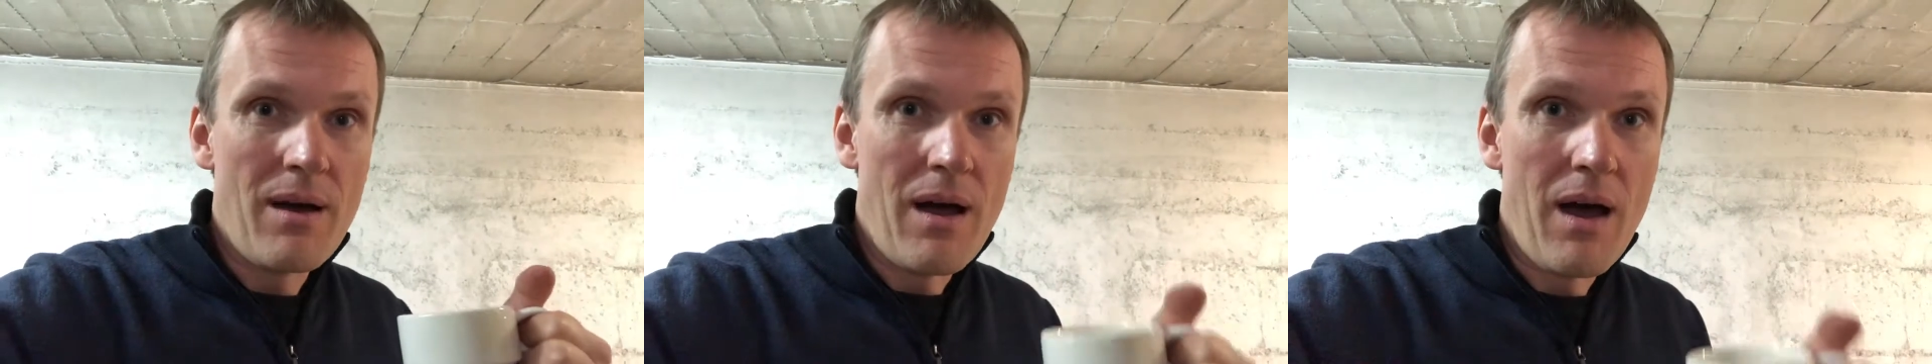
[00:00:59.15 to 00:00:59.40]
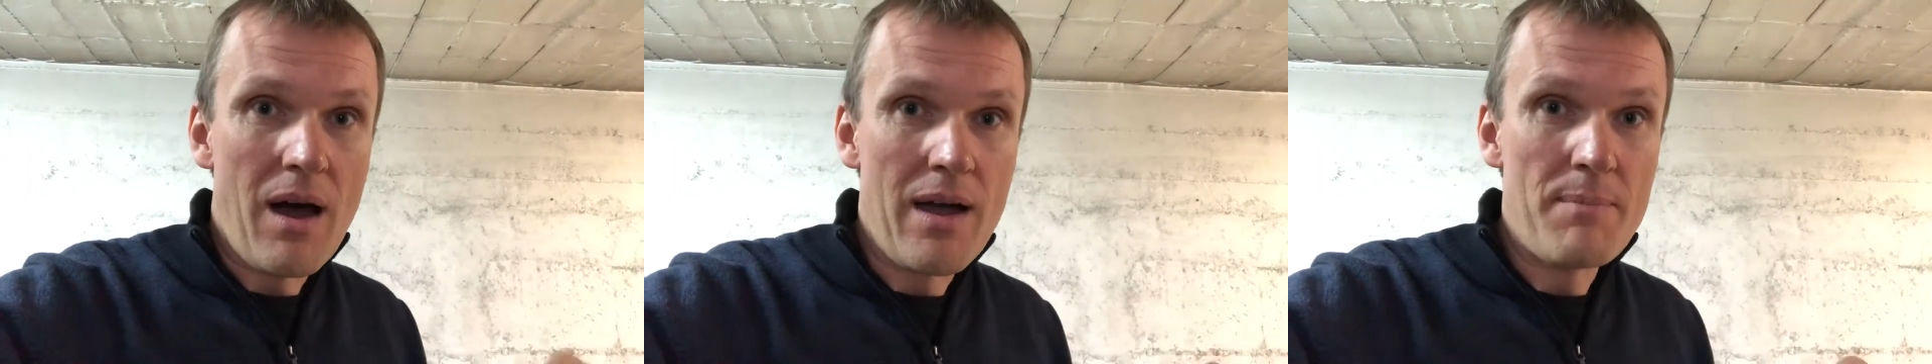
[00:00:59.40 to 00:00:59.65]

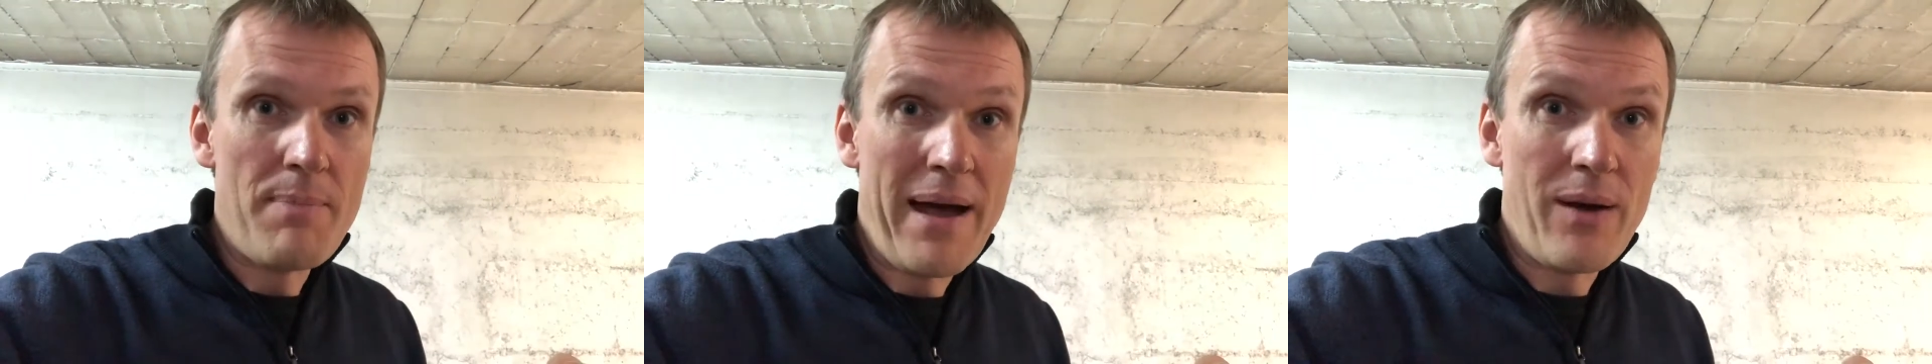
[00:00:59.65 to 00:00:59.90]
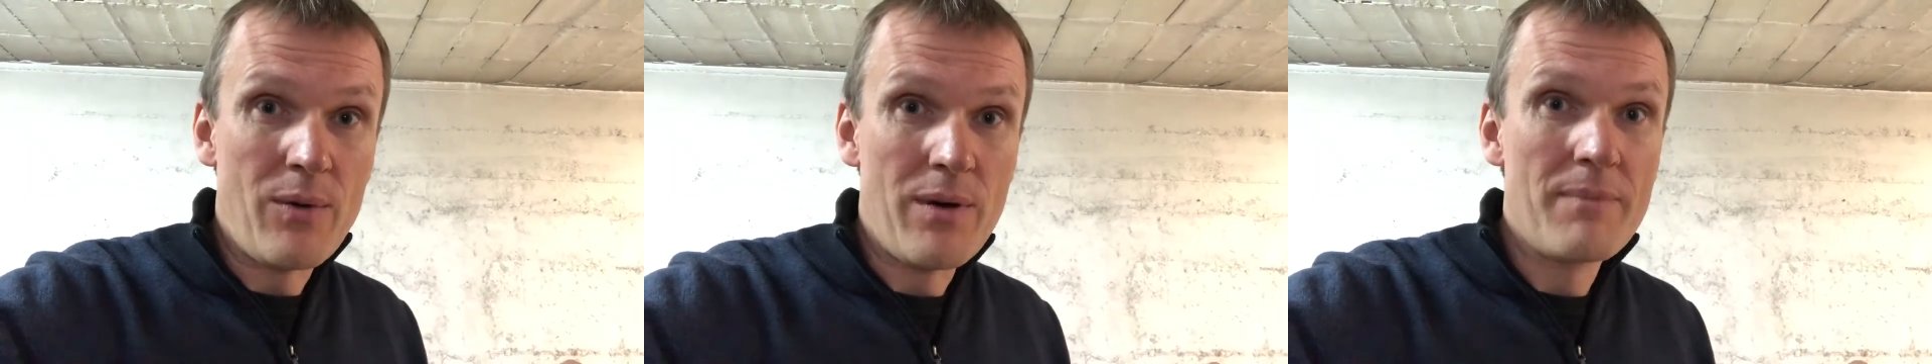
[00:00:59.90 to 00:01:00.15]
high
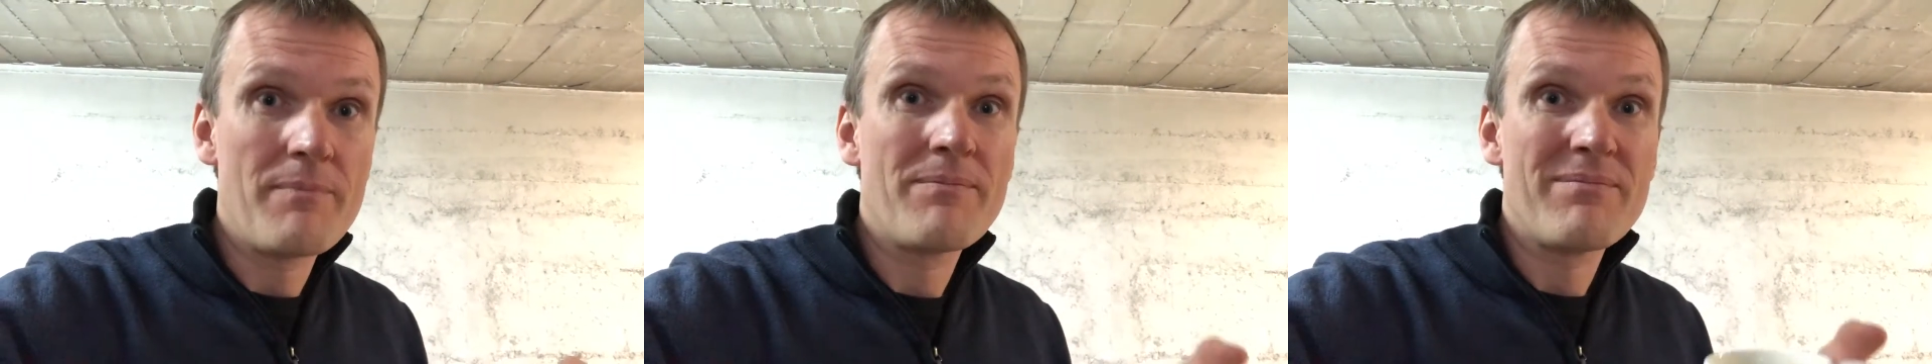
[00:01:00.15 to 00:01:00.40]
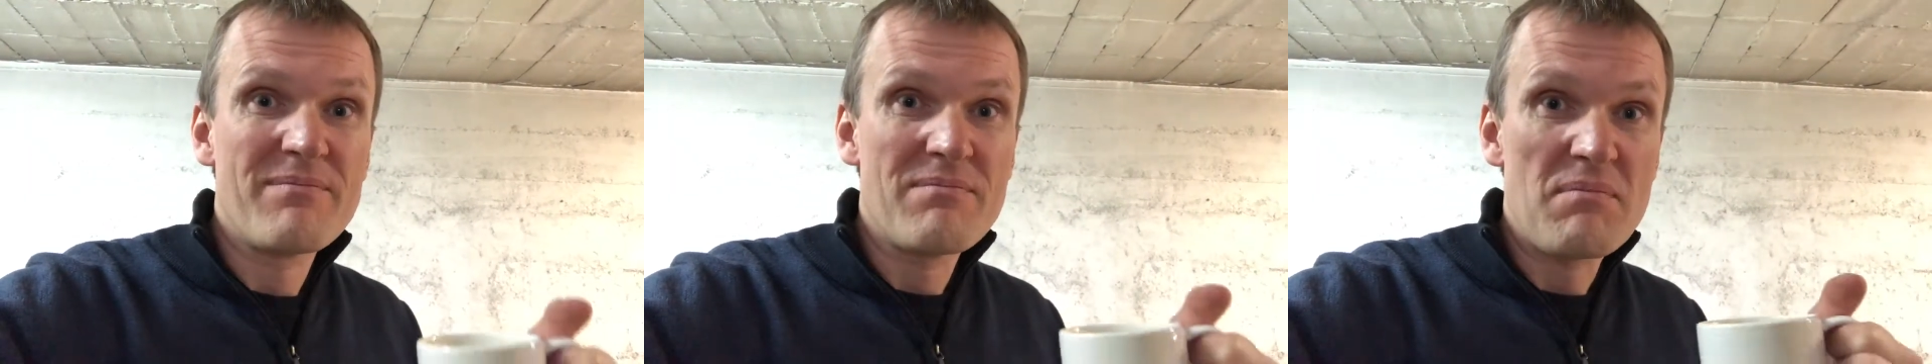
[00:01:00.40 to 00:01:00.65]
power
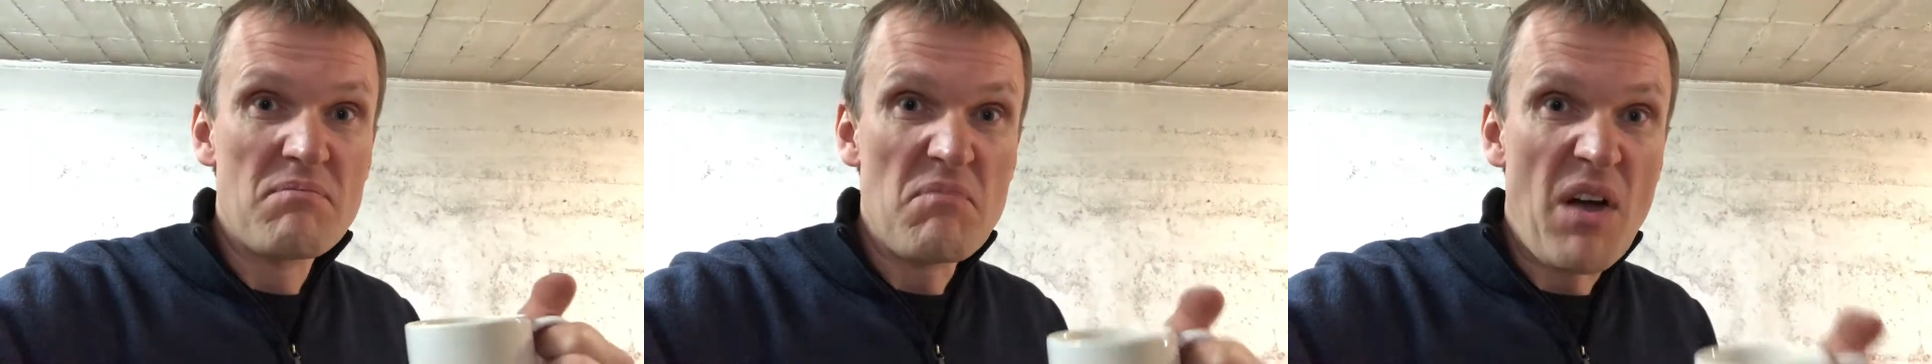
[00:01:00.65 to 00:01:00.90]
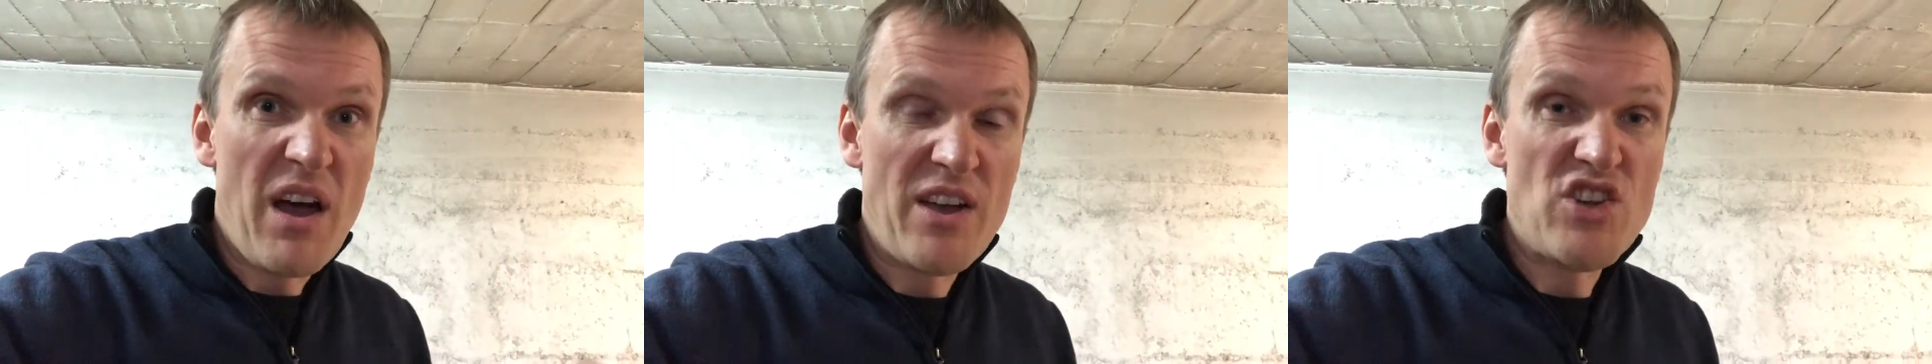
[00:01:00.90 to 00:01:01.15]

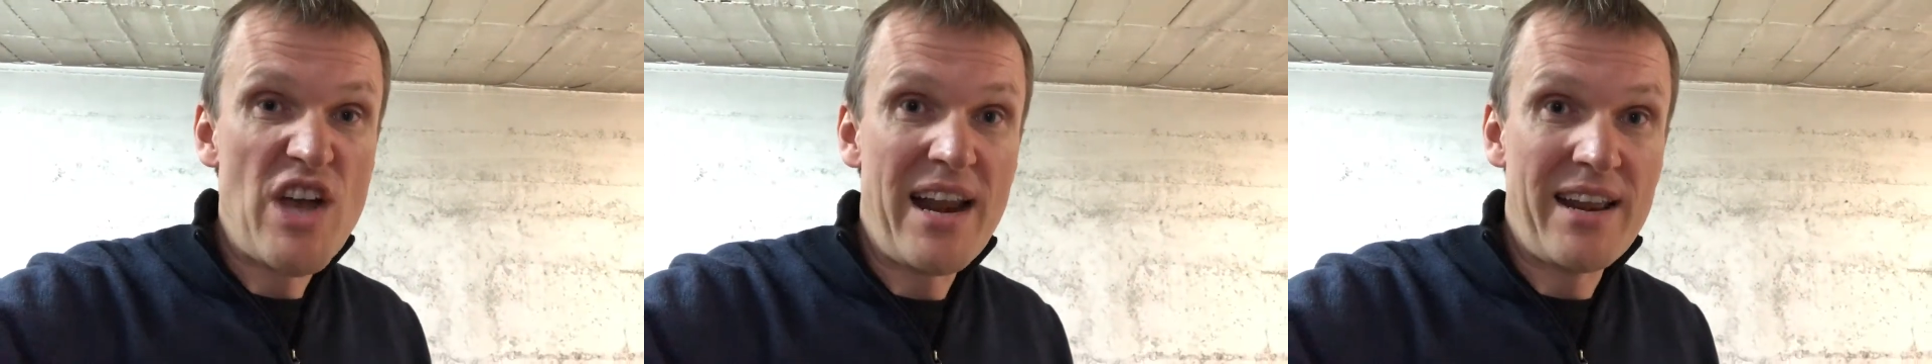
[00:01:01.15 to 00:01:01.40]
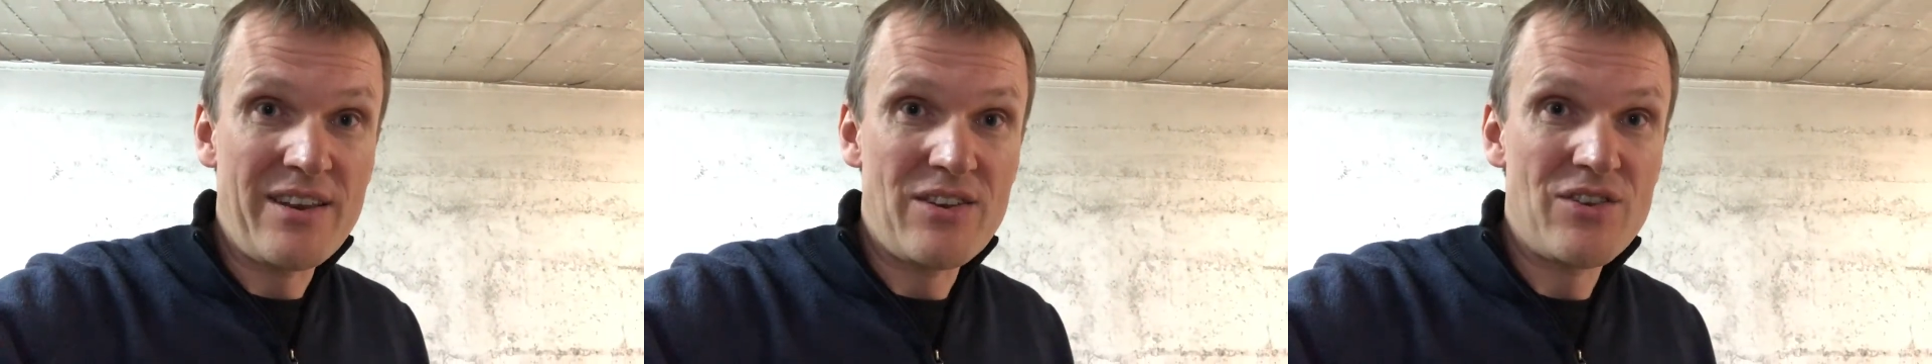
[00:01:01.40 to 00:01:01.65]
high
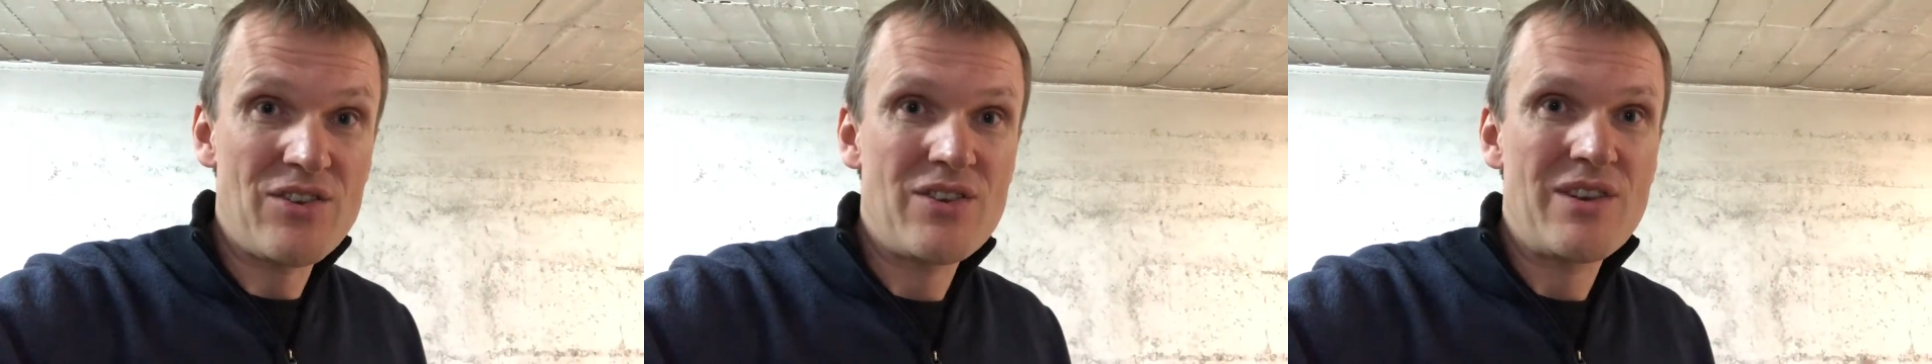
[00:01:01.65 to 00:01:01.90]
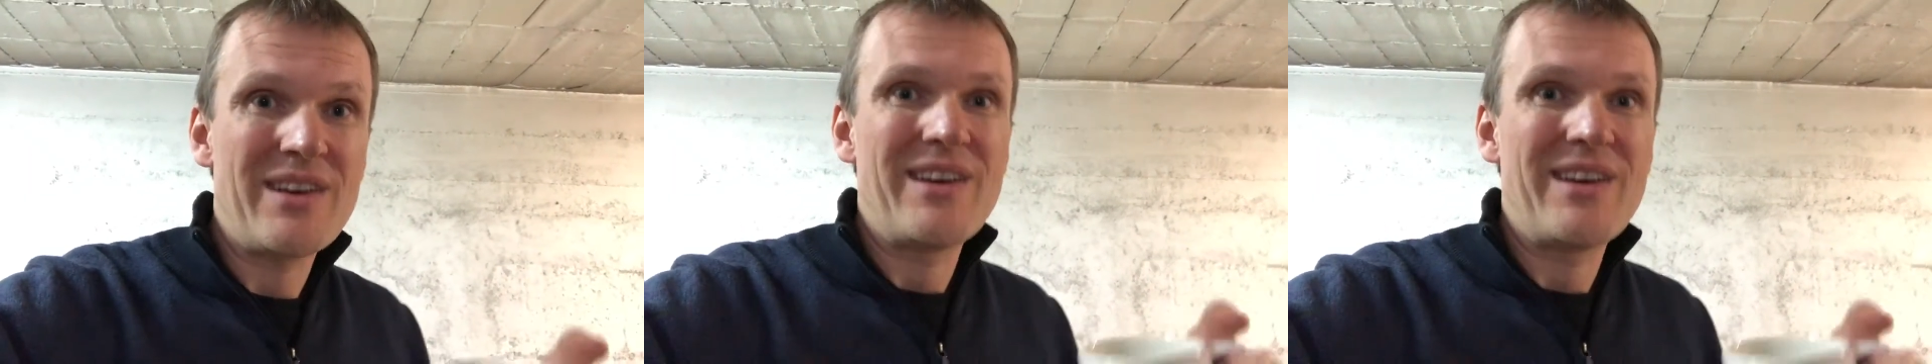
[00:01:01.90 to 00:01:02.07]
challenge,